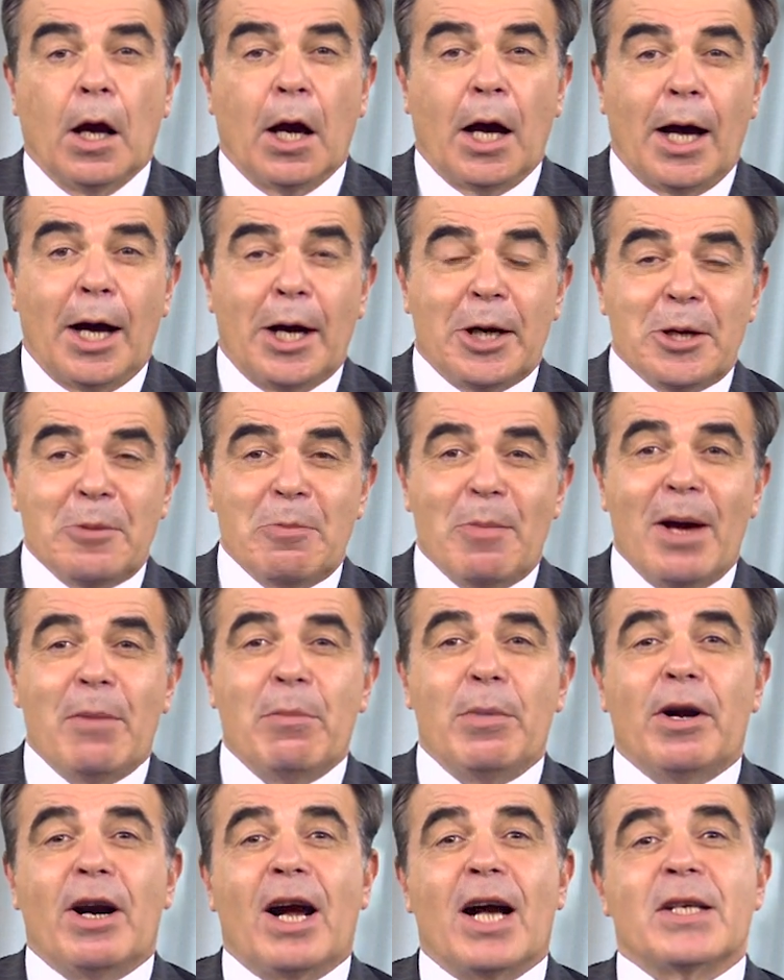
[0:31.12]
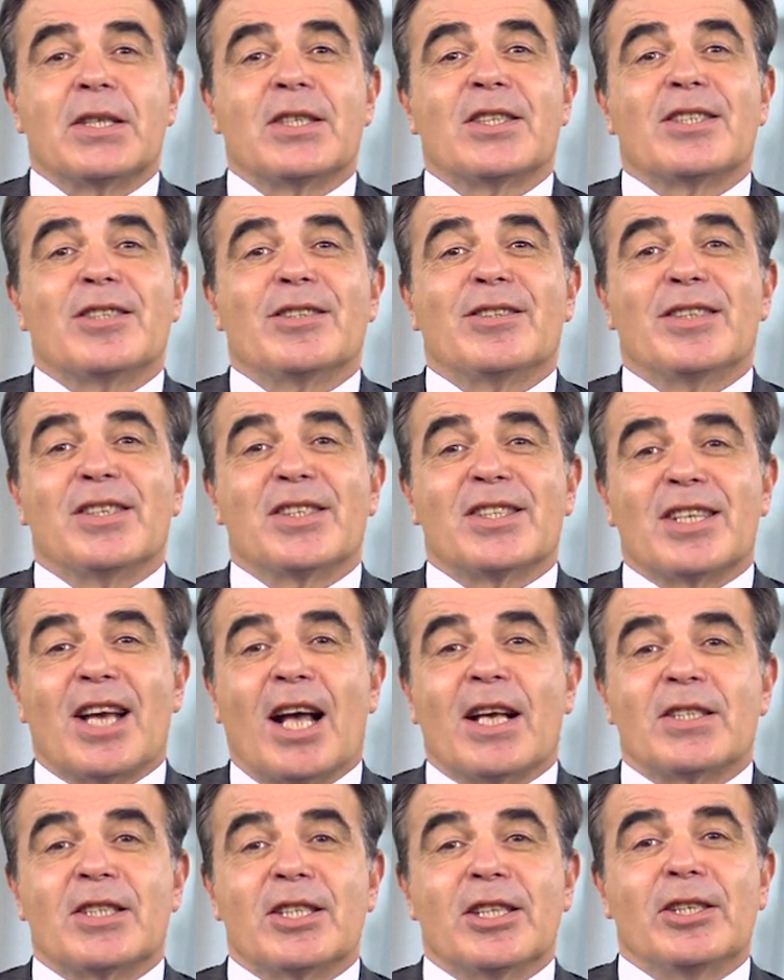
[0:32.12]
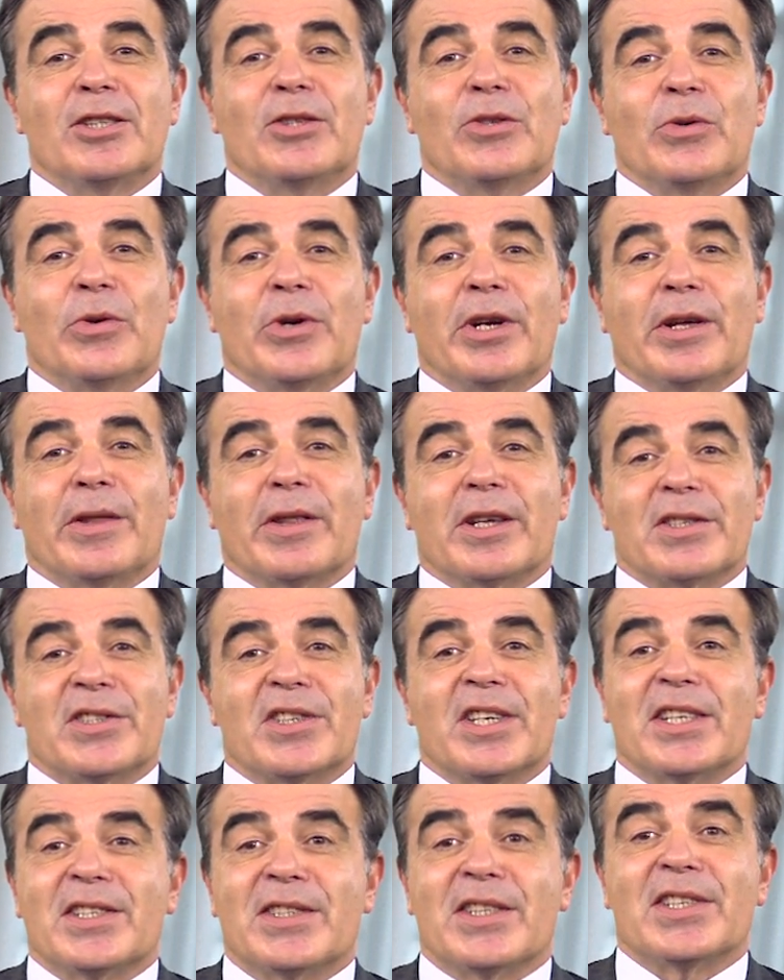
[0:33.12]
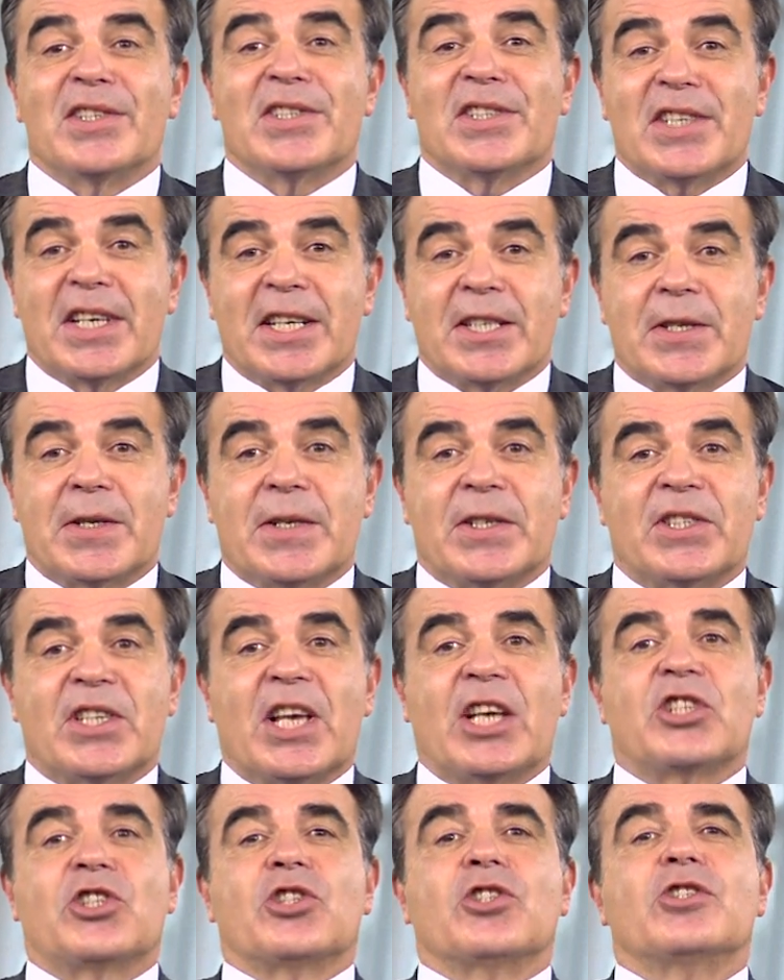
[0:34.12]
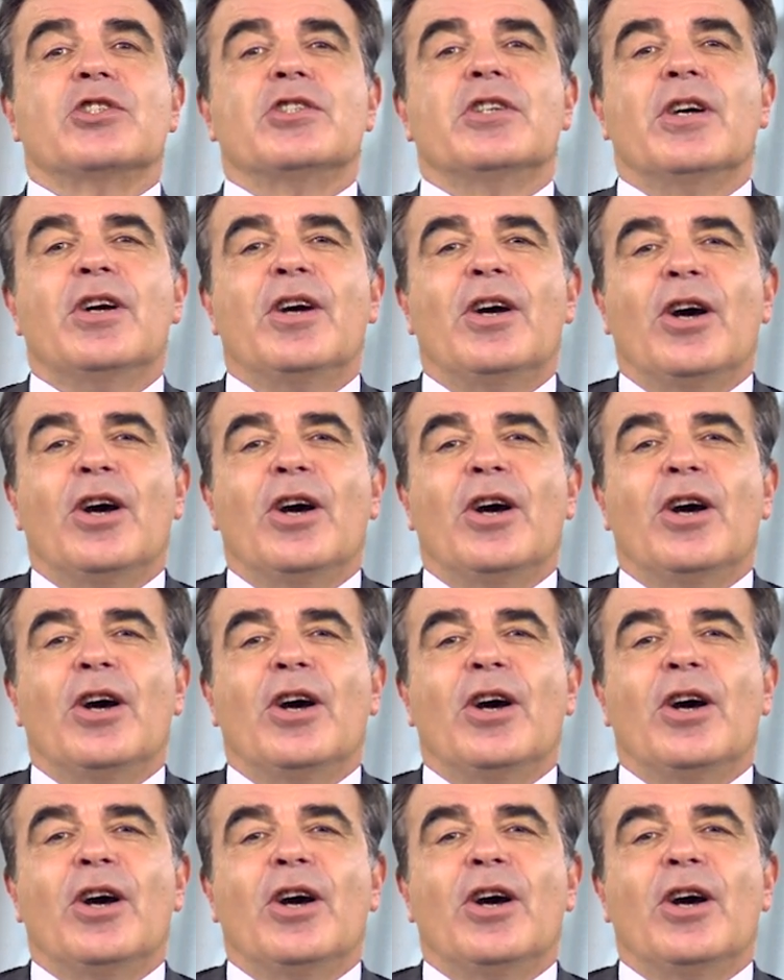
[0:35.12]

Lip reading: I remember us discussing during the 66th session